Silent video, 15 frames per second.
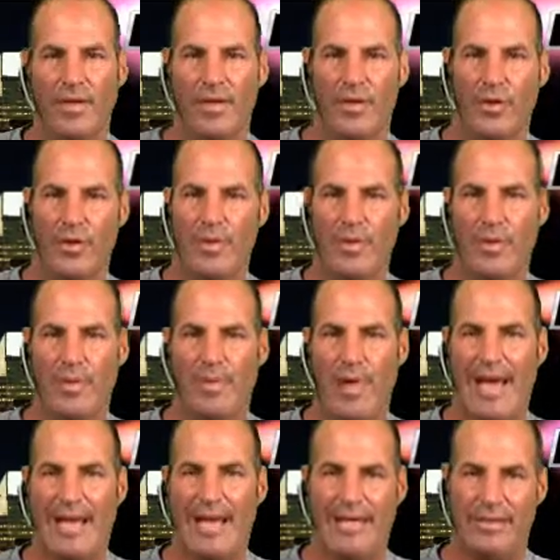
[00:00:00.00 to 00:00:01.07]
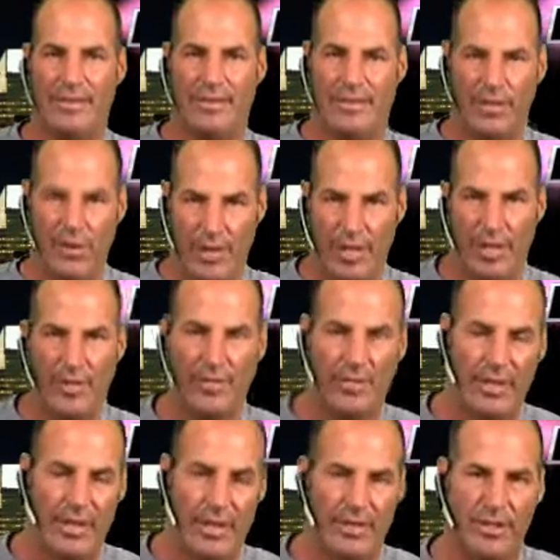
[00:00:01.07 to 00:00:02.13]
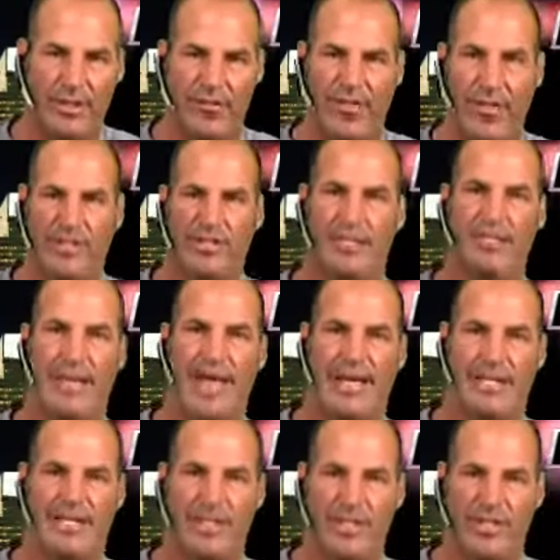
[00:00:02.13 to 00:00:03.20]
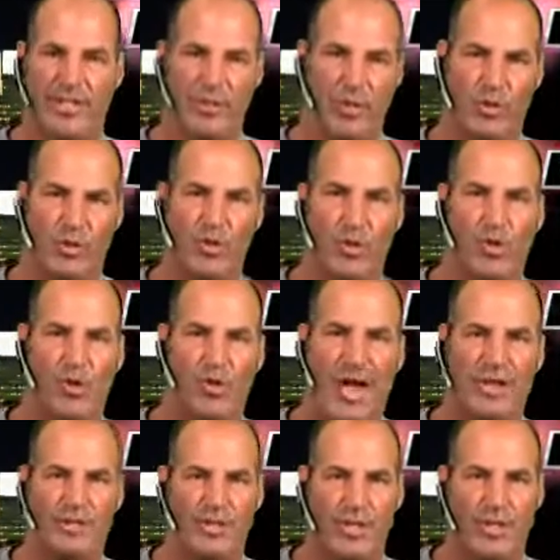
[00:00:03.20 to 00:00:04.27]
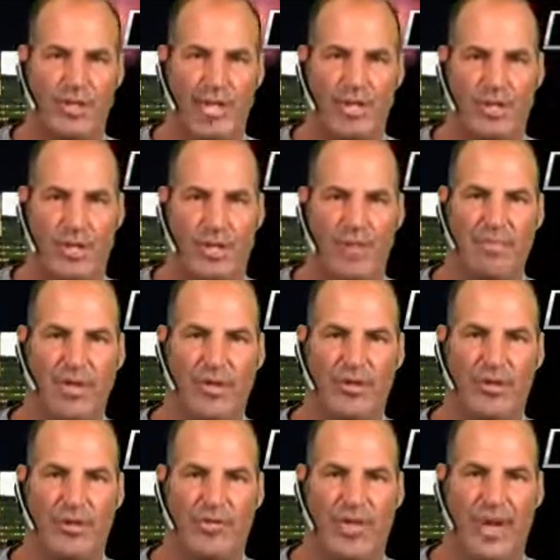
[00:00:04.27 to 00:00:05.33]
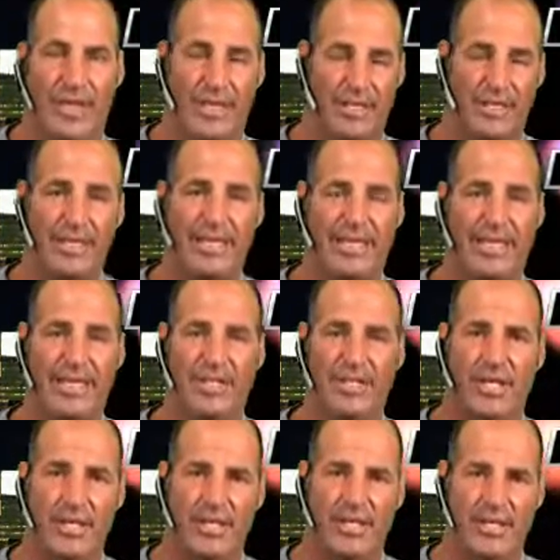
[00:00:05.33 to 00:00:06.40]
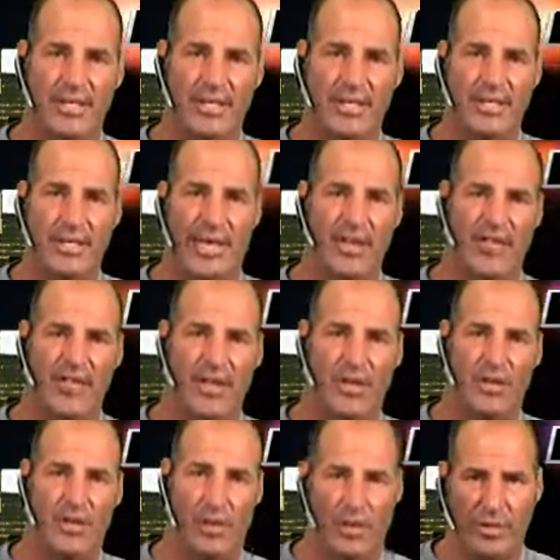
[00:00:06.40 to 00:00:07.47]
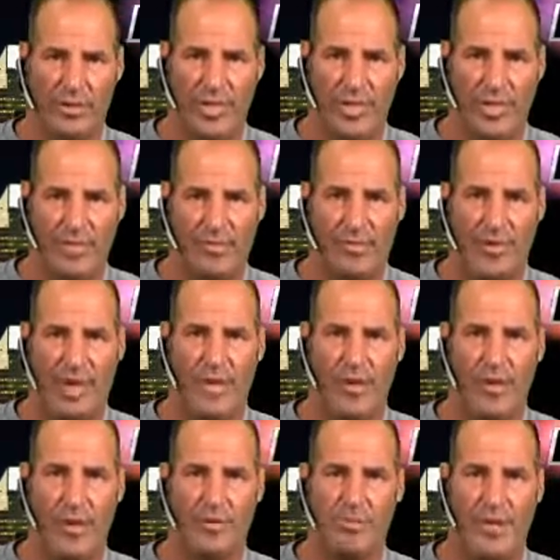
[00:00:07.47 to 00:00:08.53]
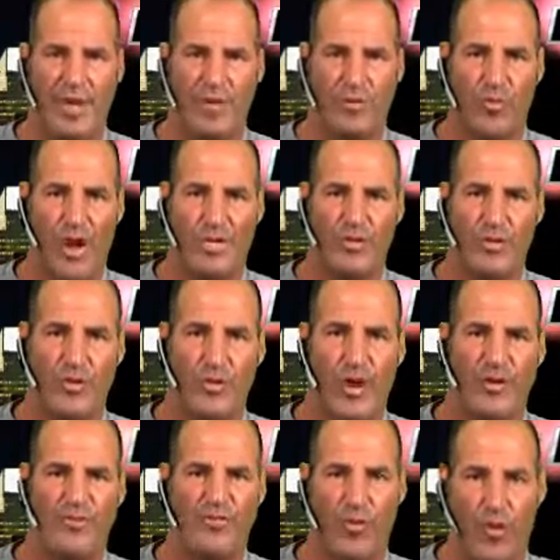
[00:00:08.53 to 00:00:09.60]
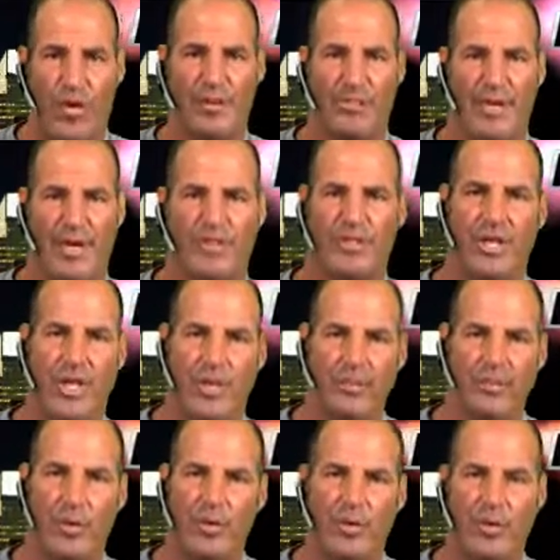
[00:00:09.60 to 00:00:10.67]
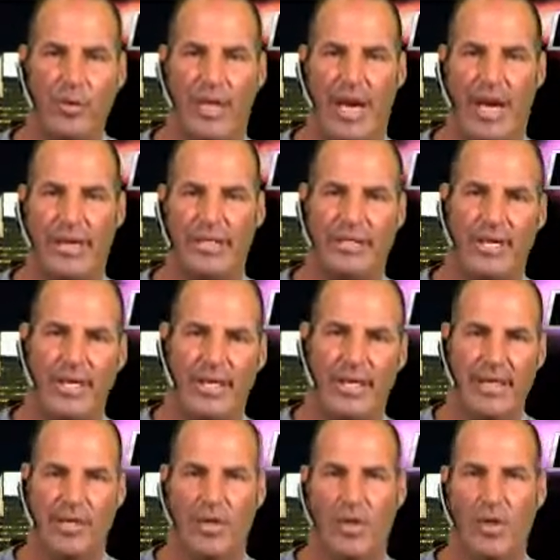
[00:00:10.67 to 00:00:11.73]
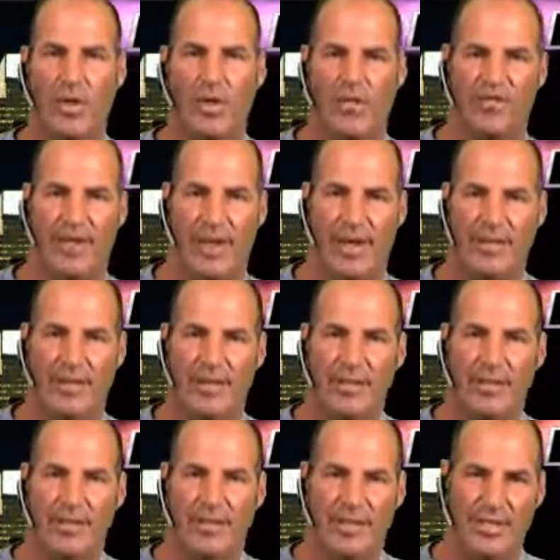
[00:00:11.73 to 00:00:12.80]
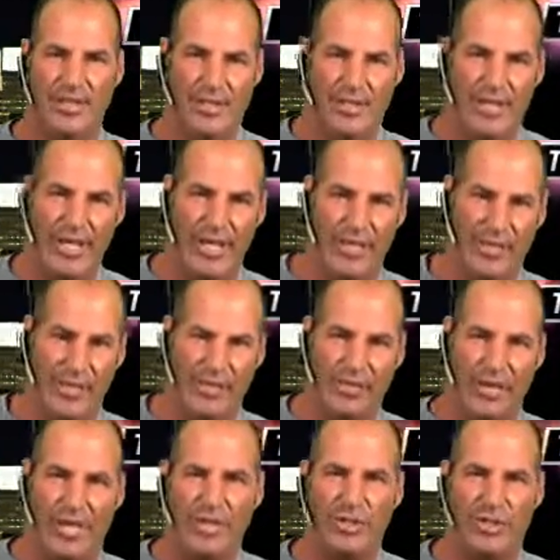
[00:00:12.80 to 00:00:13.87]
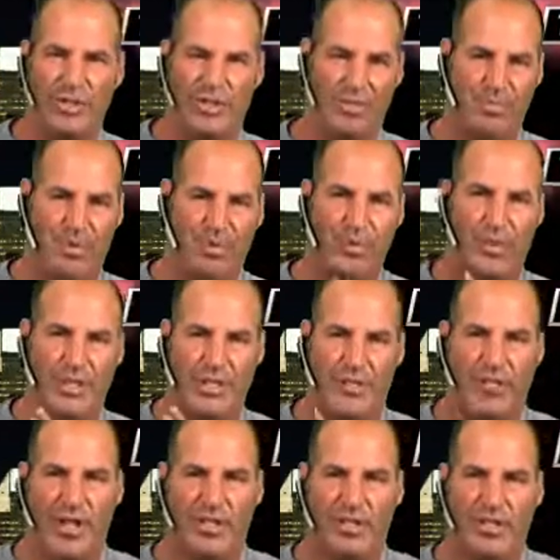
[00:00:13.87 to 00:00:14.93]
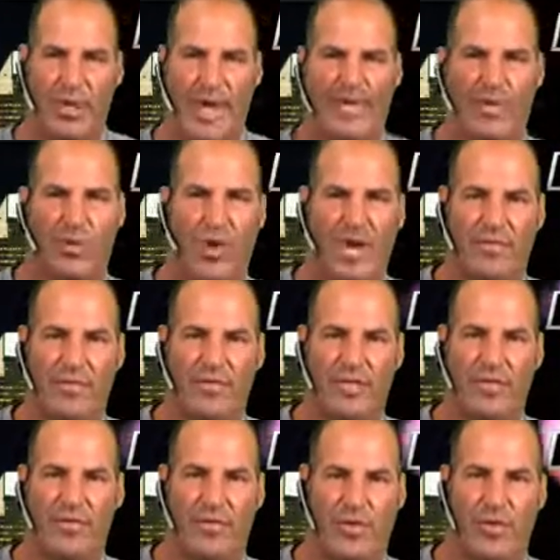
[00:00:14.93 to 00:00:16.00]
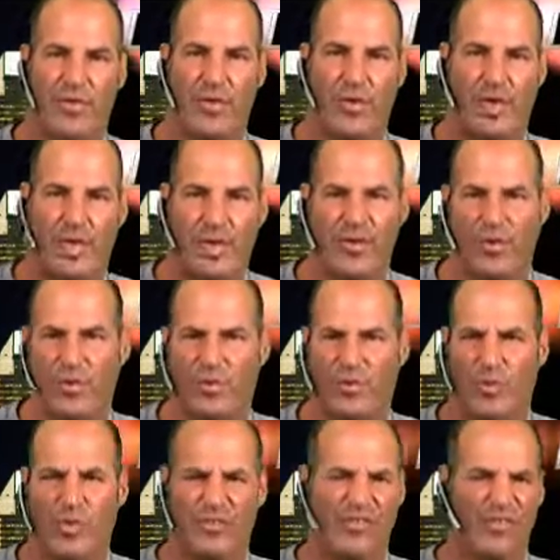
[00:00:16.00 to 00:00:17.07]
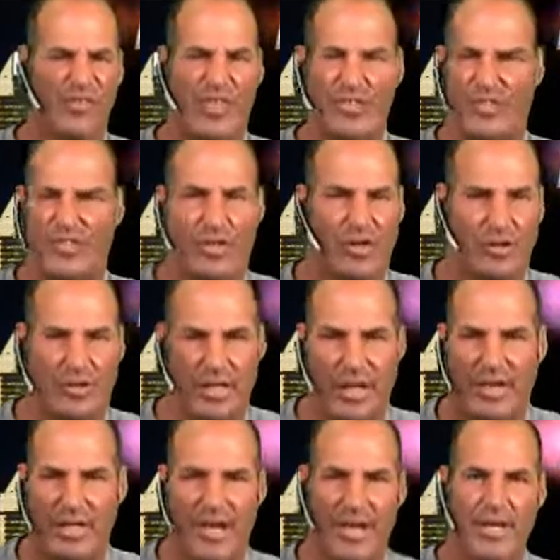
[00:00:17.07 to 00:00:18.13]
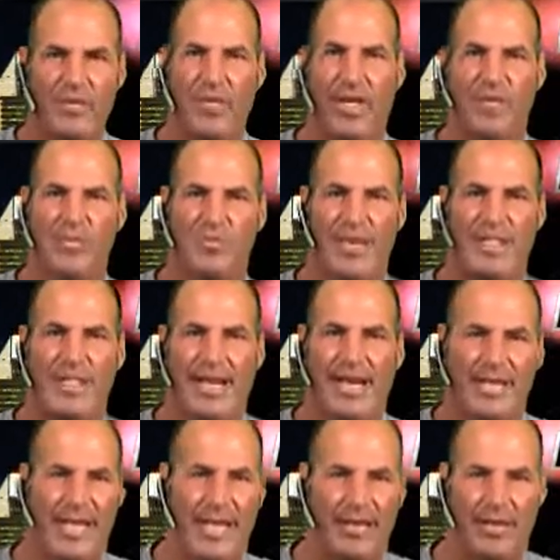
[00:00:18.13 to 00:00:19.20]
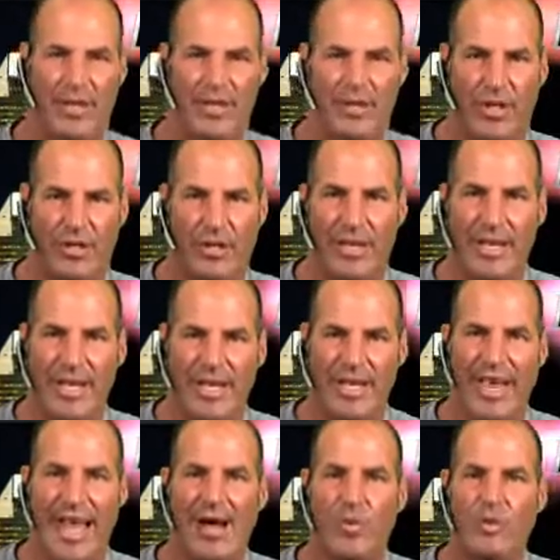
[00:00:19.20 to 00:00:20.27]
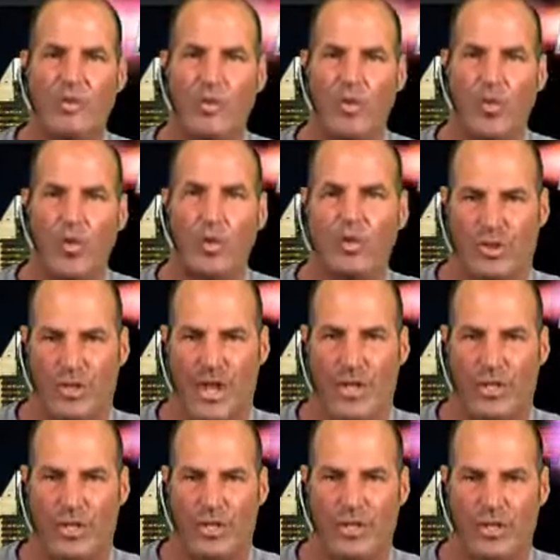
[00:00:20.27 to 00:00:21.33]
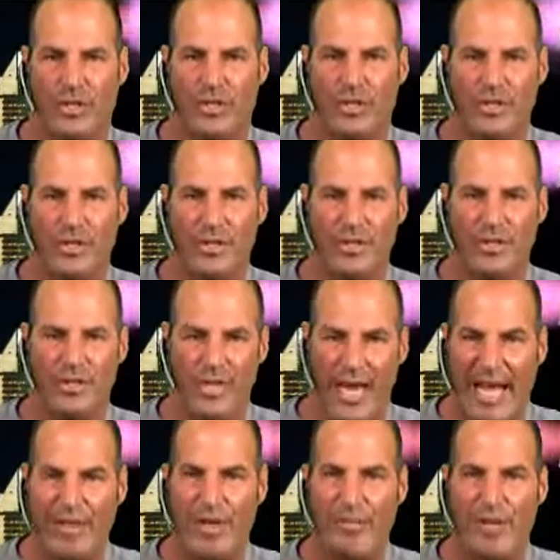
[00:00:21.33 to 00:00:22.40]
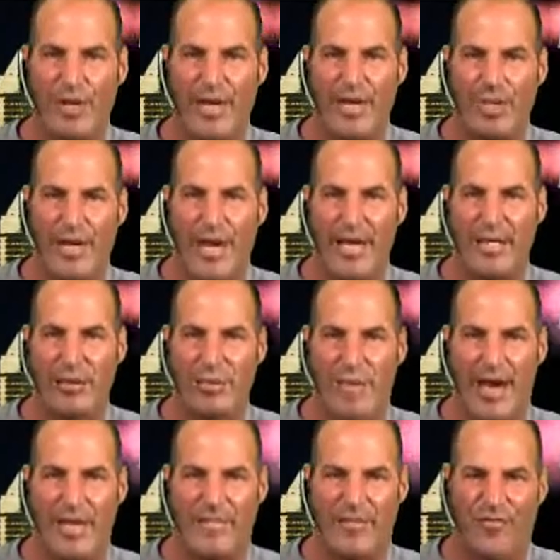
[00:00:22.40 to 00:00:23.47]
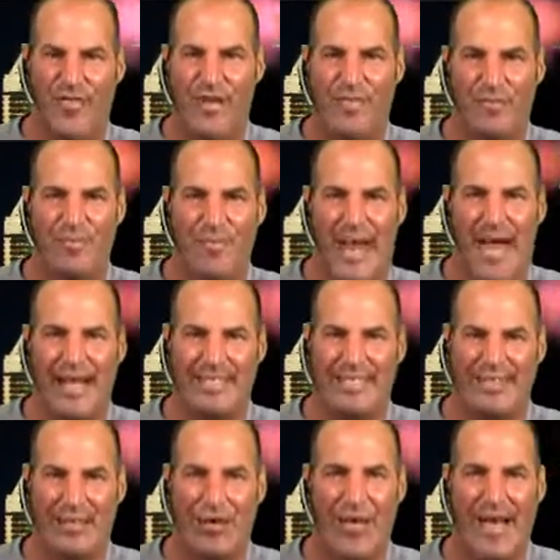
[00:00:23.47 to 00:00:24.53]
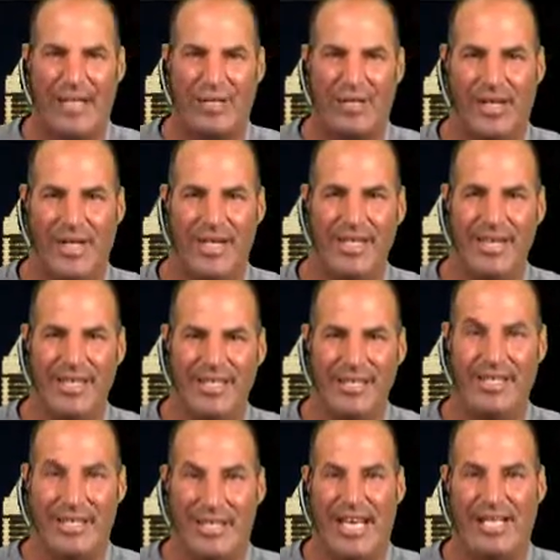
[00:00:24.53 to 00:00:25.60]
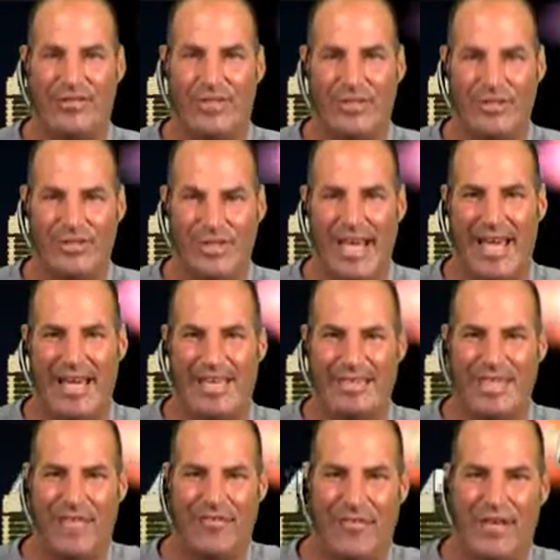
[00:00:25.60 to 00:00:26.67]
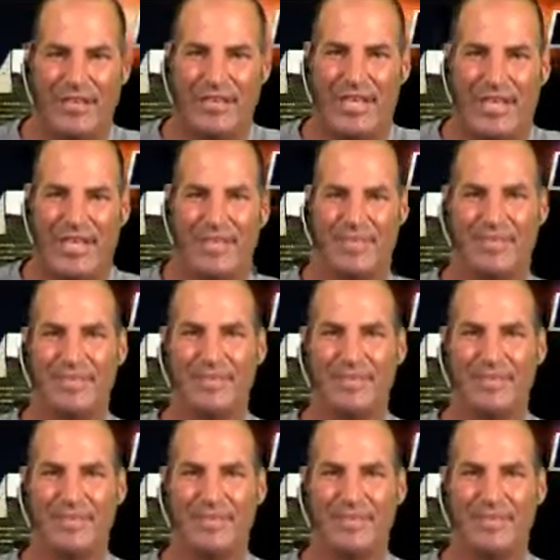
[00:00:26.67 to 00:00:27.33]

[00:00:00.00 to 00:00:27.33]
You know, you look back at your era and the defensive backs. I spoke to Paul Krause the other day, the great Minnesota Viking, still leads the NFL all time with 81 picks. Roger, you had 40 picks, both you guys in the Hall of Fame. Now, you see the relationship between defensive back and wide receiver in your era, which was physical, and you guys beat the hell out of each other. Now with the rule changes, you got to be pretty amazed by defensive backs that are actually successful today. Is that fair to say?